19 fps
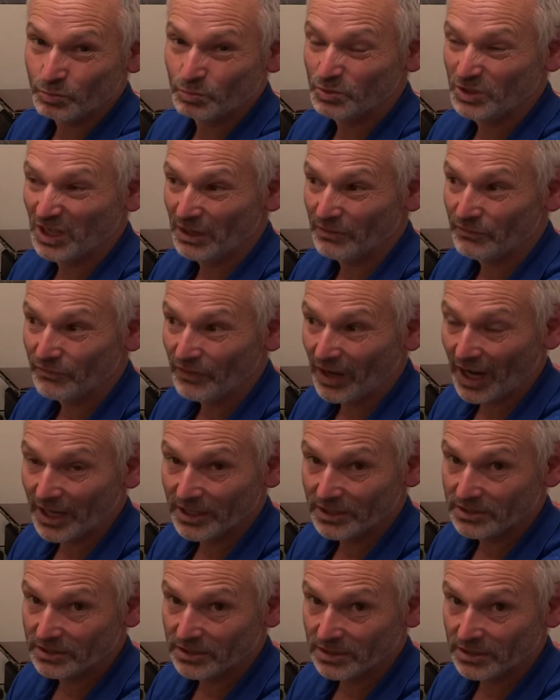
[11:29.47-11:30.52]
you know,
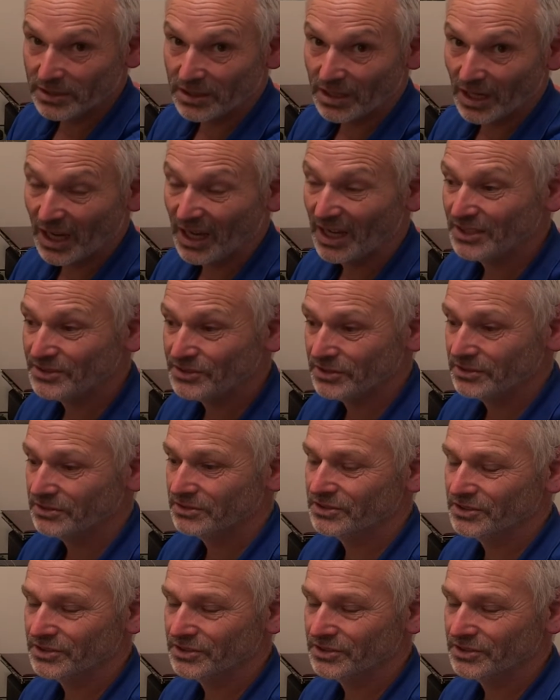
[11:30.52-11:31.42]
8 gig cards and